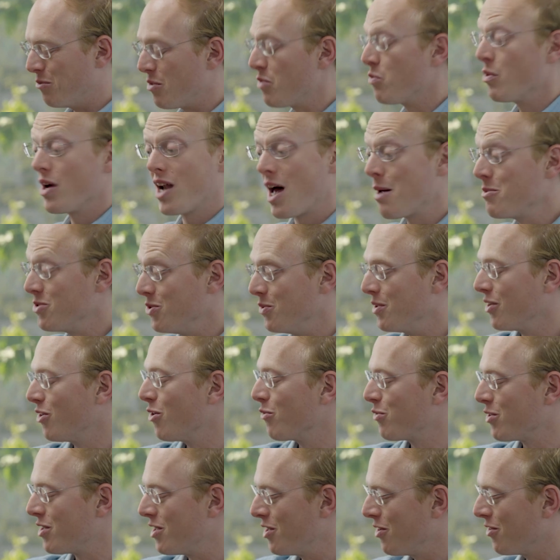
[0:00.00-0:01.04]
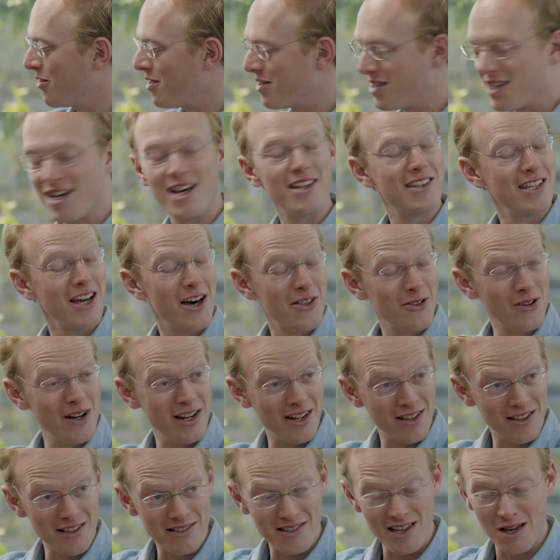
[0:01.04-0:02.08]
what I'm doing over here at the other
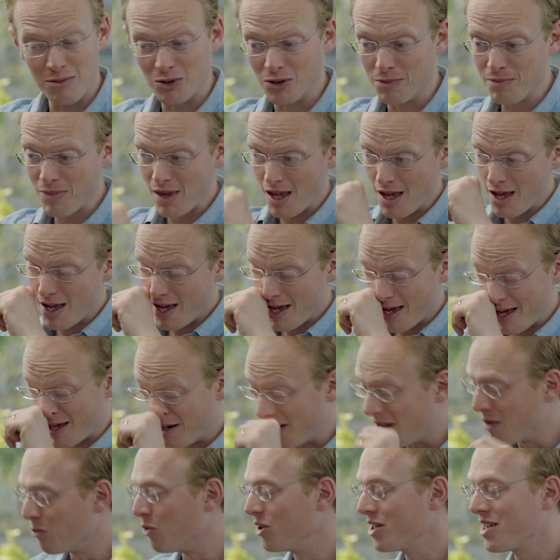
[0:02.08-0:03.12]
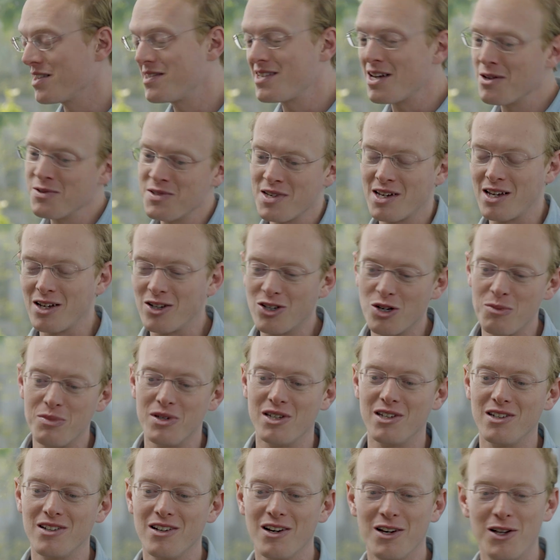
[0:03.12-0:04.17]
end of the table. And while that sounds like it could
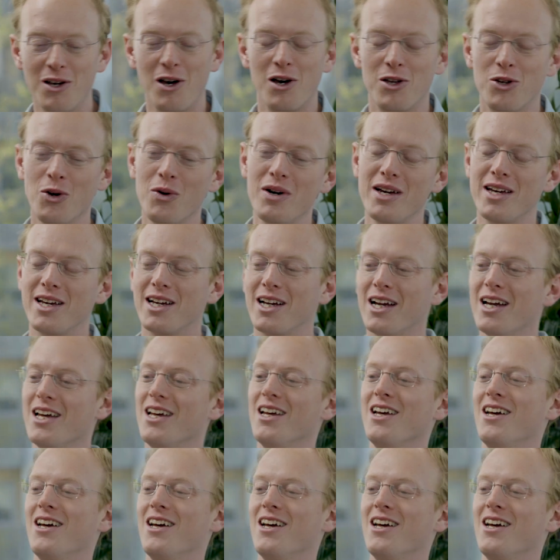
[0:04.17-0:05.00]
be annoying,